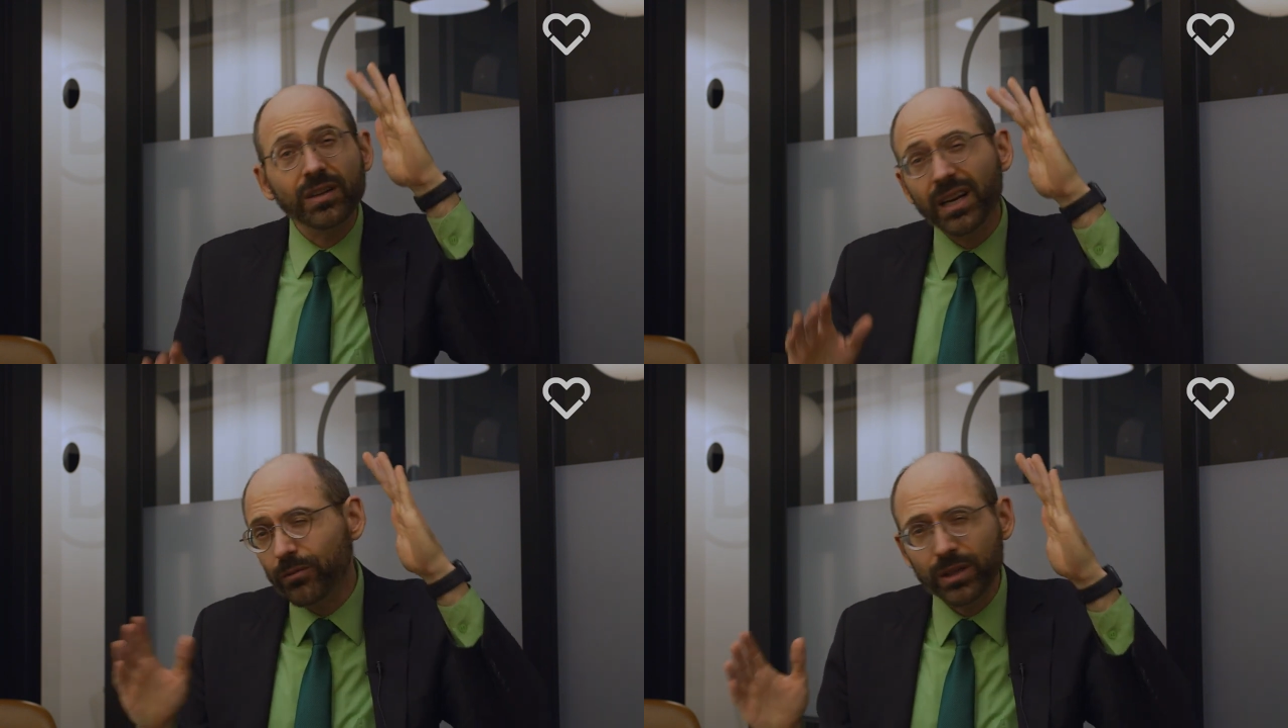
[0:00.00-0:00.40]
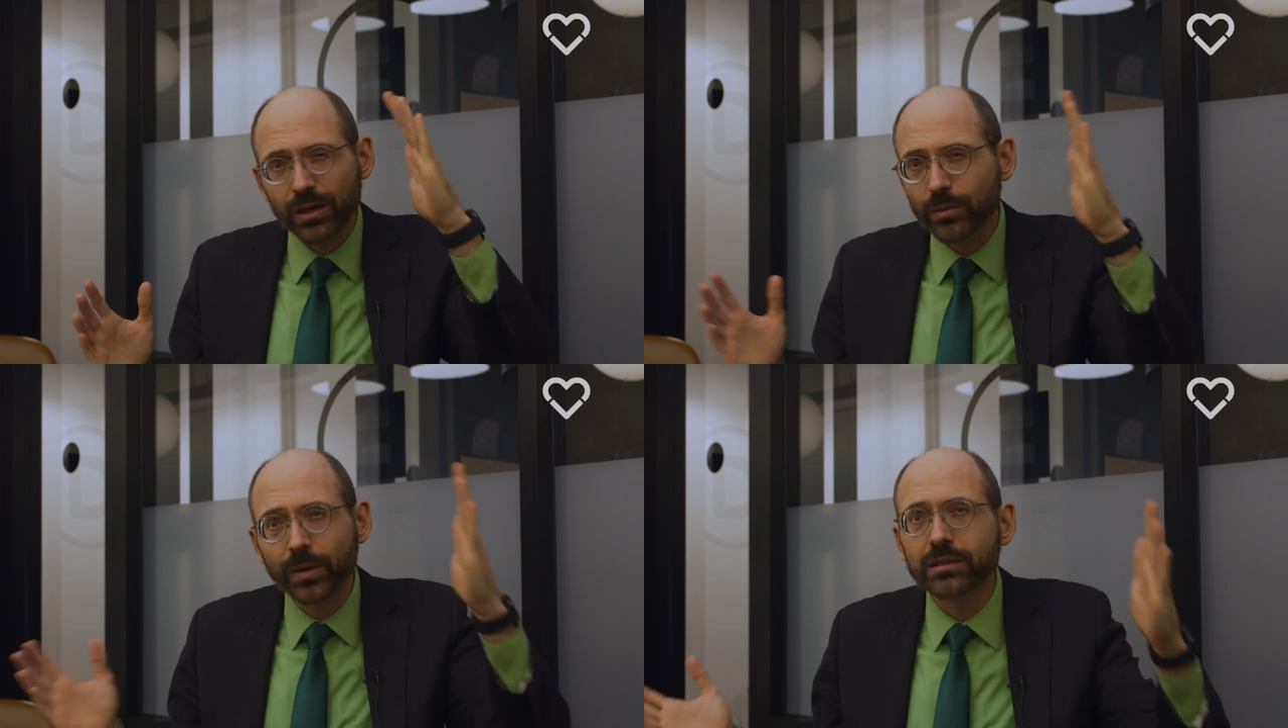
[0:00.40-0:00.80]
and then every
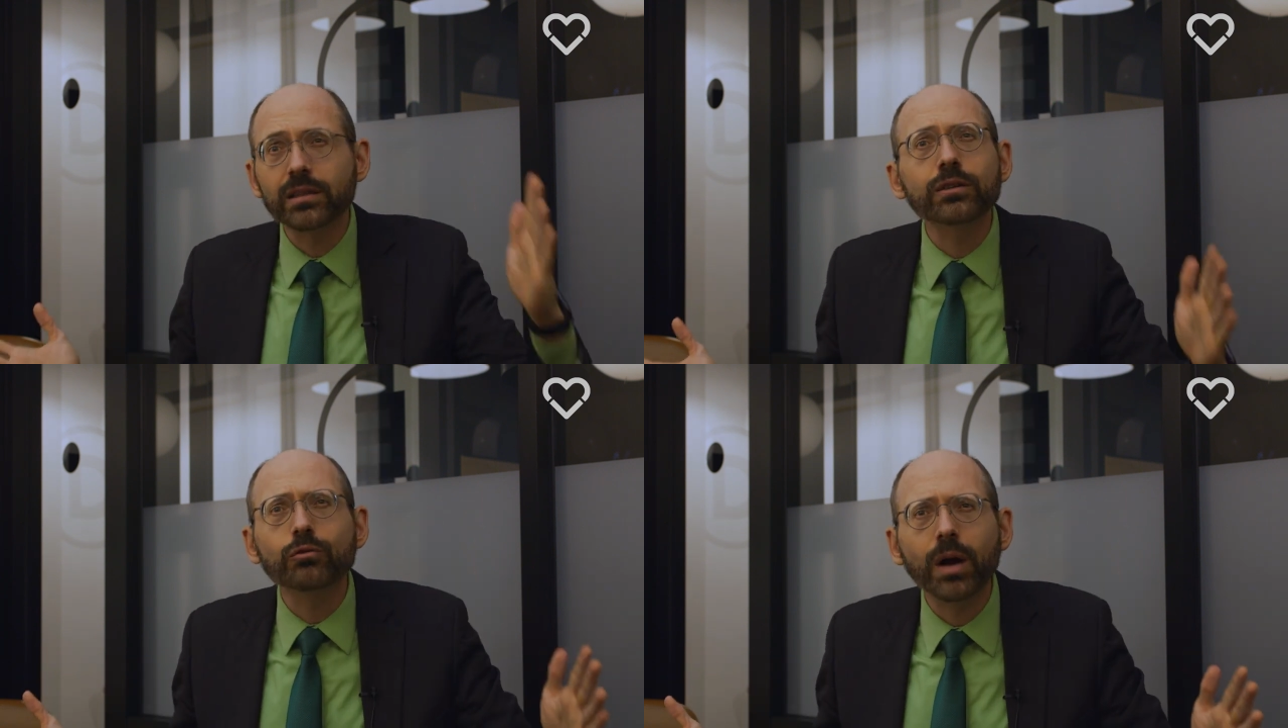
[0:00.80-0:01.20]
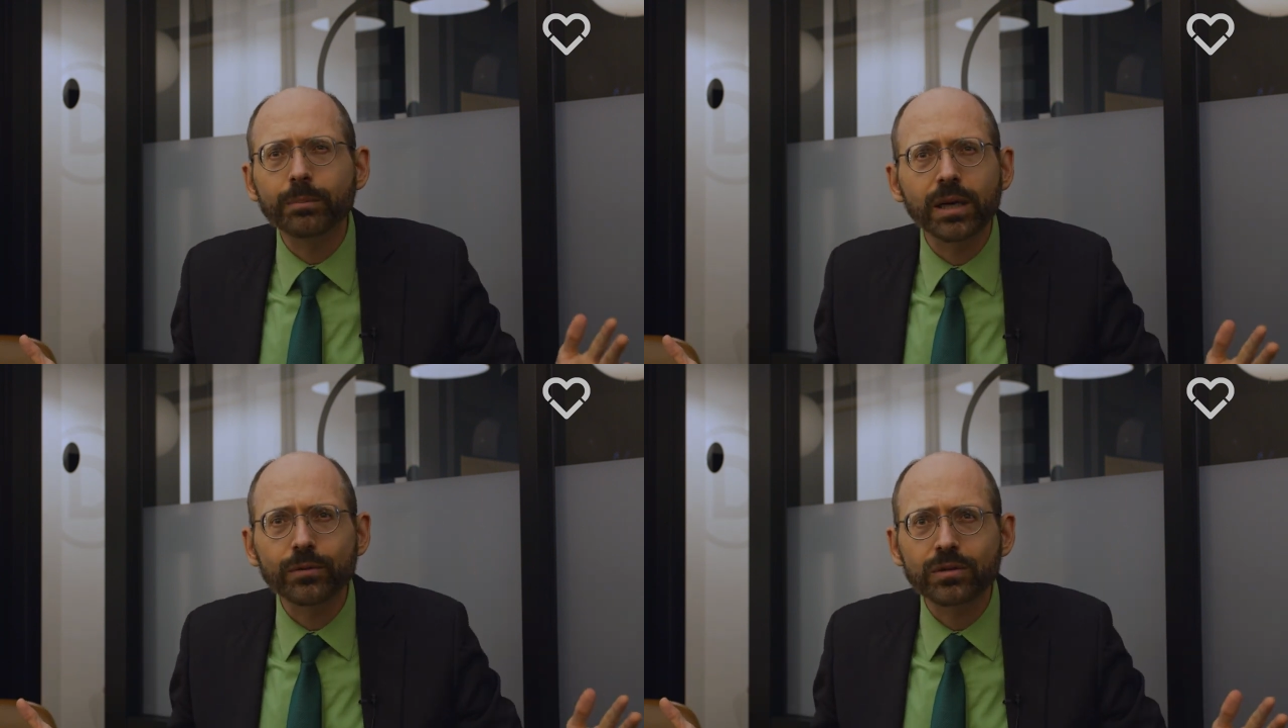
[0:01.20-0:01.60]
year basically
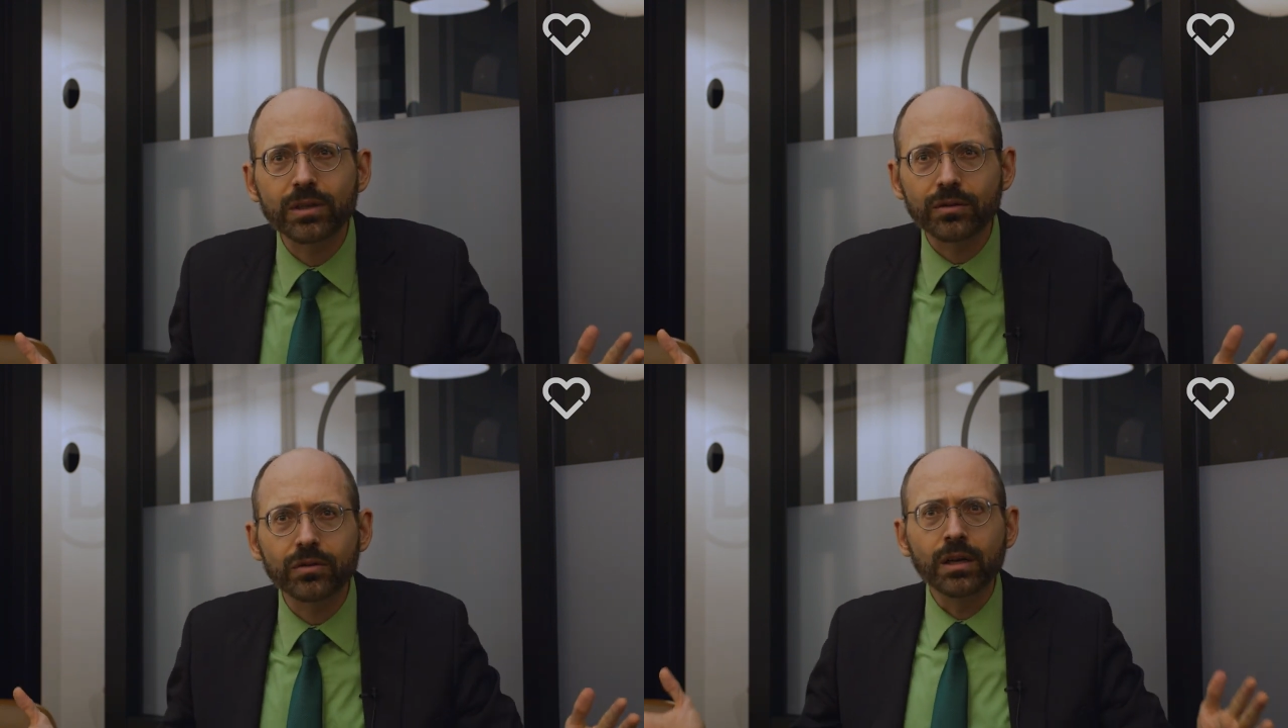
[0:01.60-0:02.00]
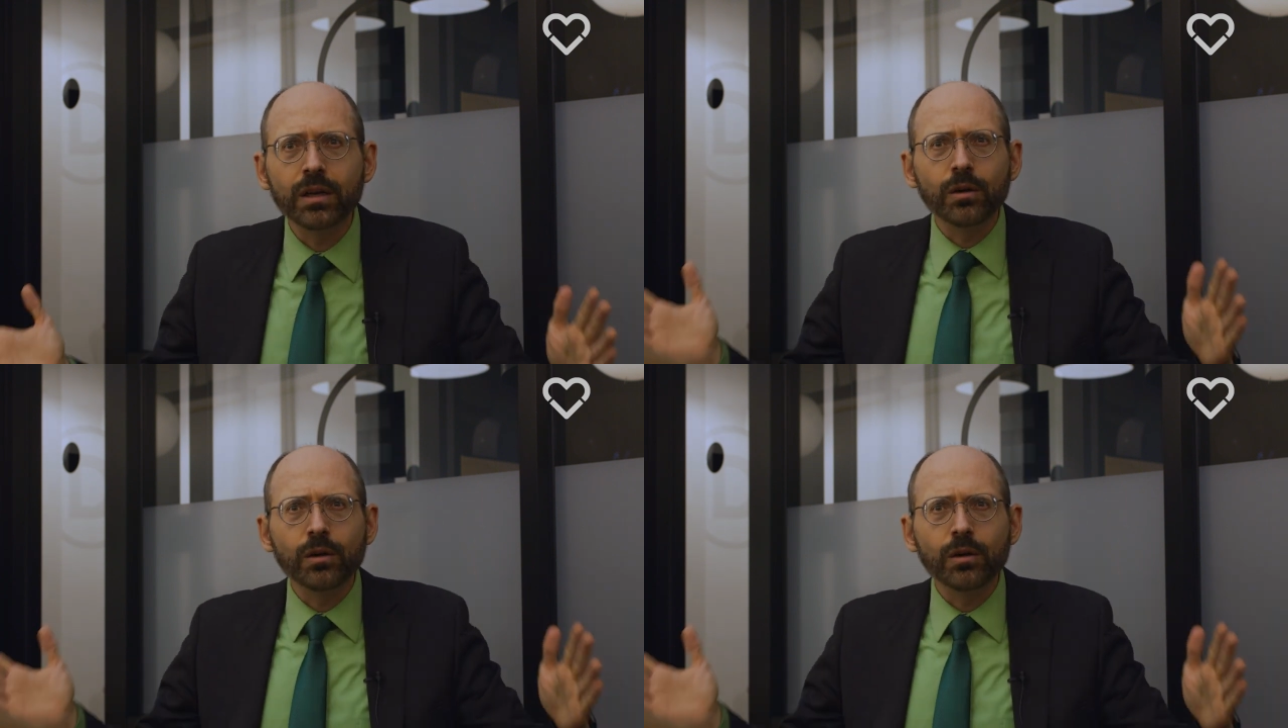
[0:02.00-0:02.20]
dropped ever since.